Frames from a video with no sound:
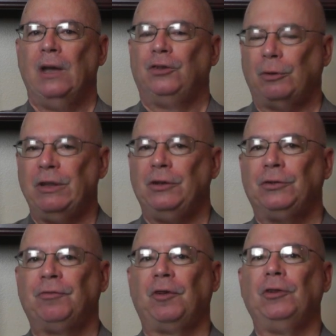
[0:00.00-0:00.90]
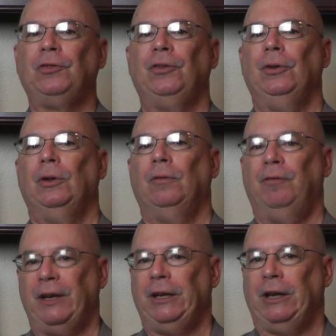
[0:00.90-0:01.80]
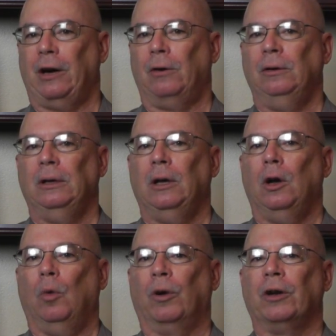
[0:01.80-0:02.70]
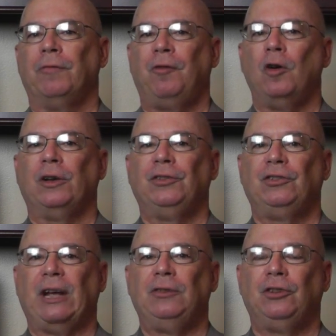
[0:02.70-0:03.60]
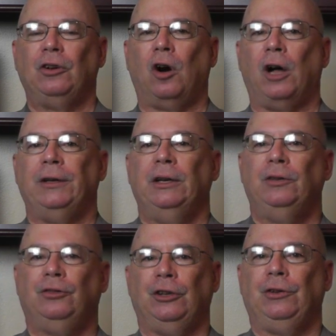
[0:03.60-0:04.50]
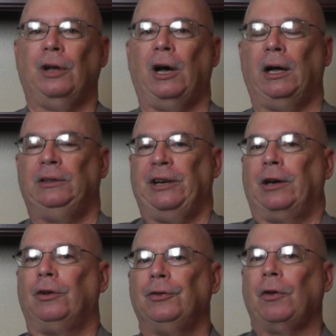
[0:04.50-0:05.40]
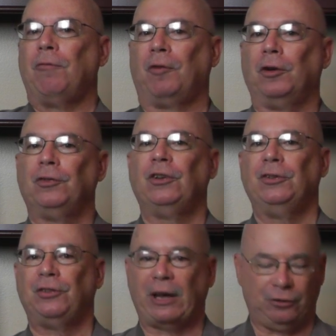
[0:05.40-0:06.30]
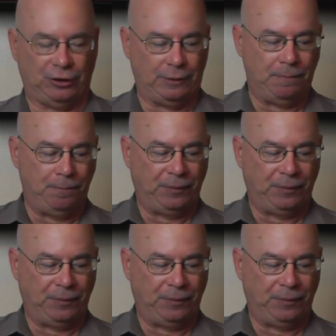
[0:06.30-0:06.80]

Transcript: So in this first video, we're going to focus attention on G- uh, Darrell's first session.